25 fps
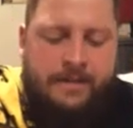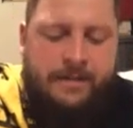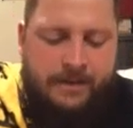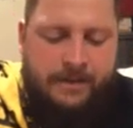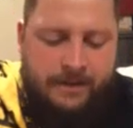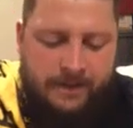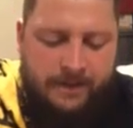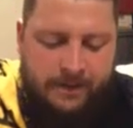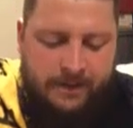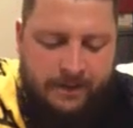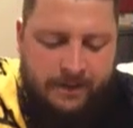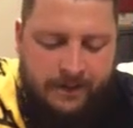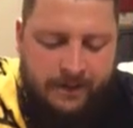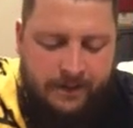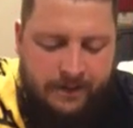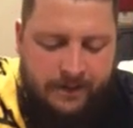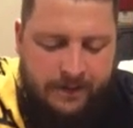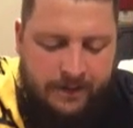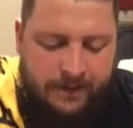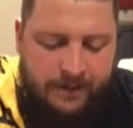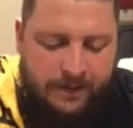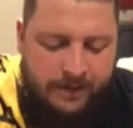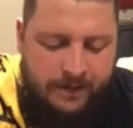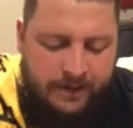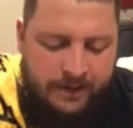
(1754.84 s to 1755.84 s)

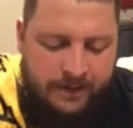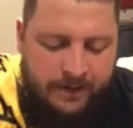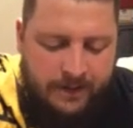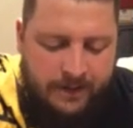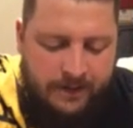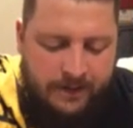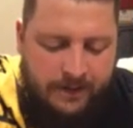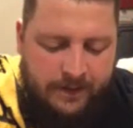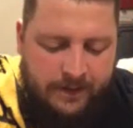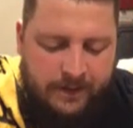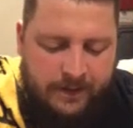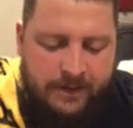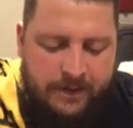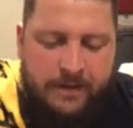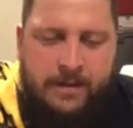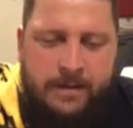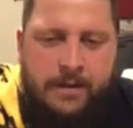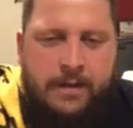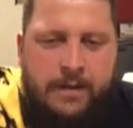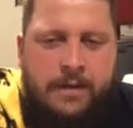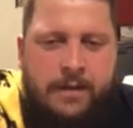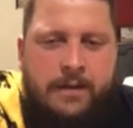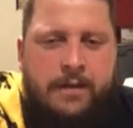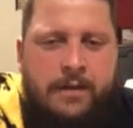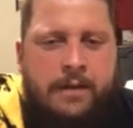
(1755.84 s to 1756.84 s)

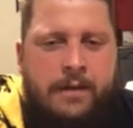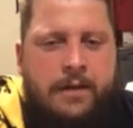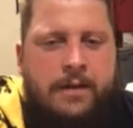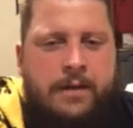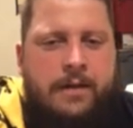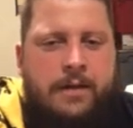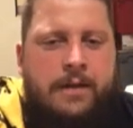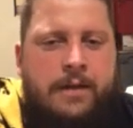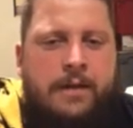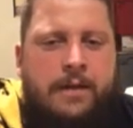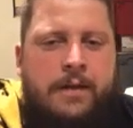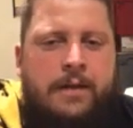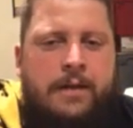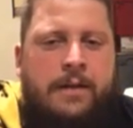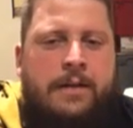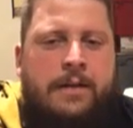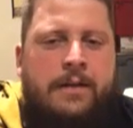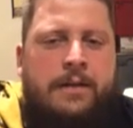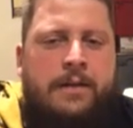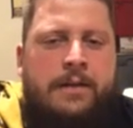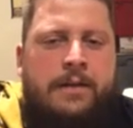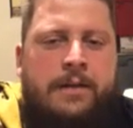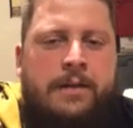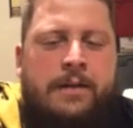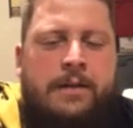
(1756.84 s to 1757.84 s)

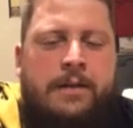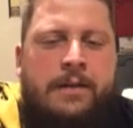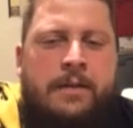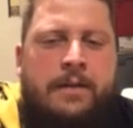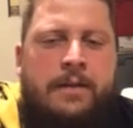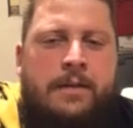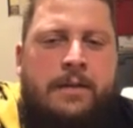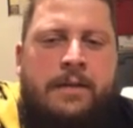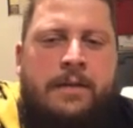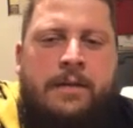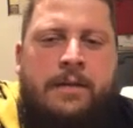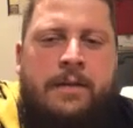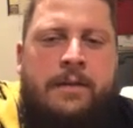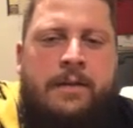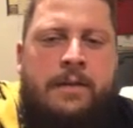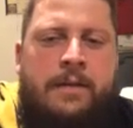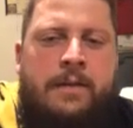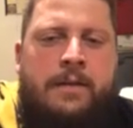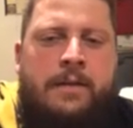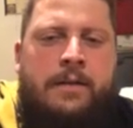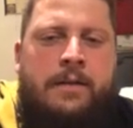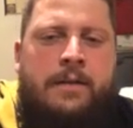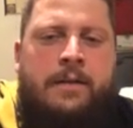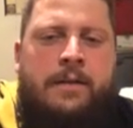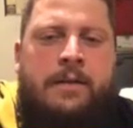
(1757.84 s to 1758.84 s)

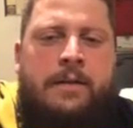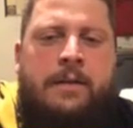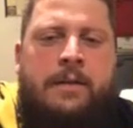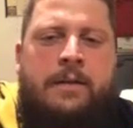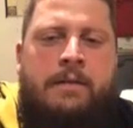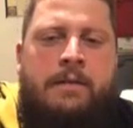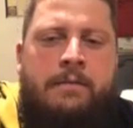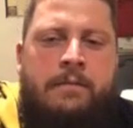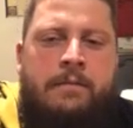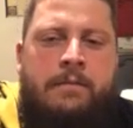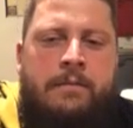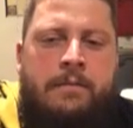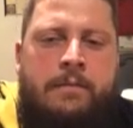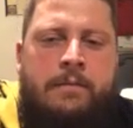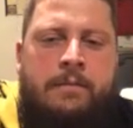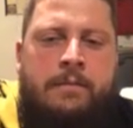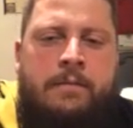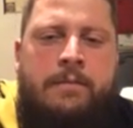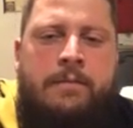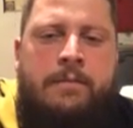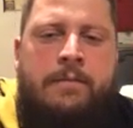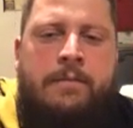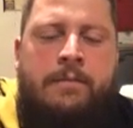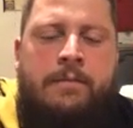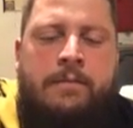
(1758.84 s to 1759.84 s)

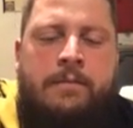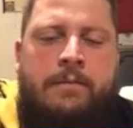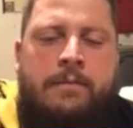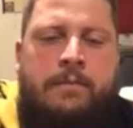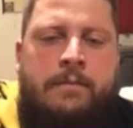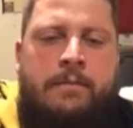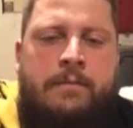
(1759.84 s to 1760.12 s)
[no speech]